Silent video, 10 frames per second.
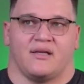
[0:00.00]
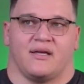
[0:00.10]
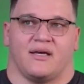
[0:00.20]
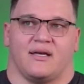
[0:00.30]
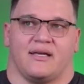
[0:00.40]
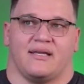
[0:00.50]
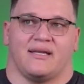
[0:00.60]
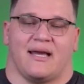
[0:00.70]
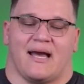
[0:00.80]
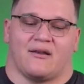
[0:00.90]

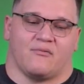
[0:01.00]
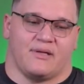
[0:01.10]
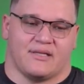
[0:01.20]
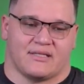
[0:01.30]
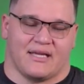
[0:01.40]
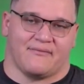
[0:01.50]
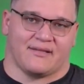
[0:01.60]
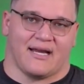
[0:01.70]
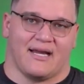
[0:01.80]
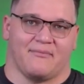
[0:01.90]
And how do we save
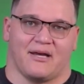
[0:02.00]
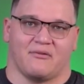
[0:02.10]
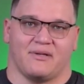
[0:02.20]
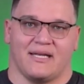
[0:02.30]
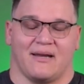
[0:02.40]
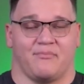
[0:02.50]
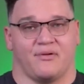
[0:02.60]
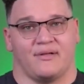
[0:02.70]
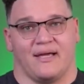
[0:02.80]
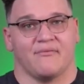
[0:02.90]
time? How do we not
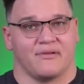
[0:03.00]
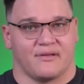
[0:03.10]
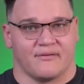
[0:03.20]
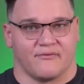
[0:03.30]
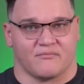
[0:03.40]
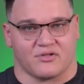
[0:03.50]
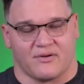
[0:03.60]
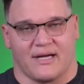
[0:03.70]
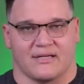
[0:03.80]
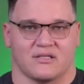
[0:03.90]
build everything from
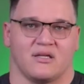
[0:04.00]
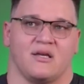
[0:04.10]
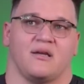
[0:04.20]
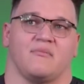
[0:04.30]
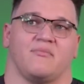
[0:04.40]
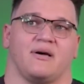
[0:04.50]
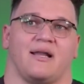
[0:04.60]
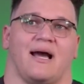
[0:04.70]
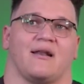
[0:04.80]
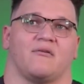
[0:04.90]
scratch?
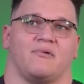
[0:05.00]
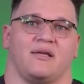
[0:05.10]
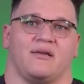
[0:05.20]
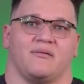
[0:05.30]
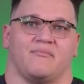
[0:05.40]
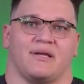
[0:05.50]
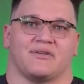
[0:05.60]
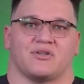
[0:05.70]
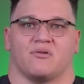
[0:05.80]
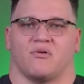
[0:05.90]
But how do we
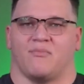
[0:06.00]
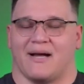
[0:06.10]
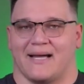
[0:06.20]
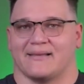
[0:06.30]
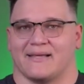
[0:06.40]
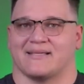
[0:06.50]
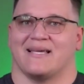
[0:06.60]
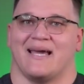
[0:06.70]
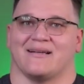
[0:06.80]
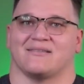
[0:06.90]
make sure we're buying things
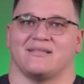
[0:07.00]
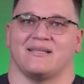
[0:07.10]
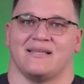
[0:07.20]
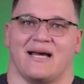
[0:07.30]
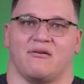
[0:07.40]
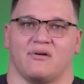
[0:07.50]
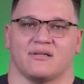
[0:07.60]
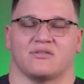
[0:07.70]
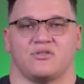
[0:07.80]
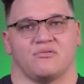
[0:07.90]
that actually allow
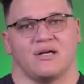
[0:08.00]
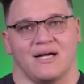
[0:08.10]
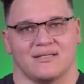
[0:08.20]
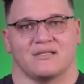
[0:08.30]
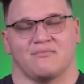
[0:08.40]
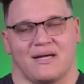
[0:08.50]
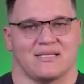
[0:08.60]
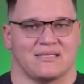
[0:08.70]
us to customize